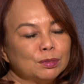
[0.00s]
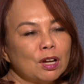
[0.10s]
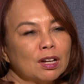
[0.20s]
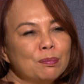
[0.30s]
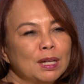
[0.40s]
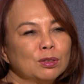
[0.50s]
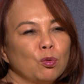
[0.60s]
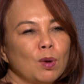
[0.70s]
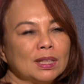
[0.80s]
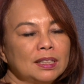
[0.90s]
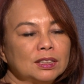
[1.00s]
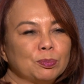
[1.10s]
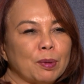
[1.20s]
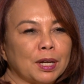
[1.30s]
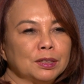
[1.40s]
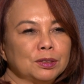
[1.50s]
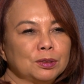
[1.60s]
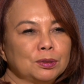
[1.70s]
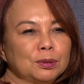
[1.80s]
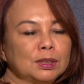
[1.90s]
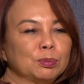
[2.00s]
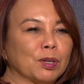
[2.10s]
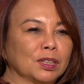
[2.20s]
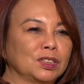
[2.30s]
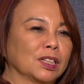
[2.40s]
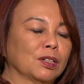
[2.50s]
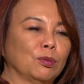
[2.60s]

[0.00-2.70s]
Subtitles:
talk about what inspired you to do this project.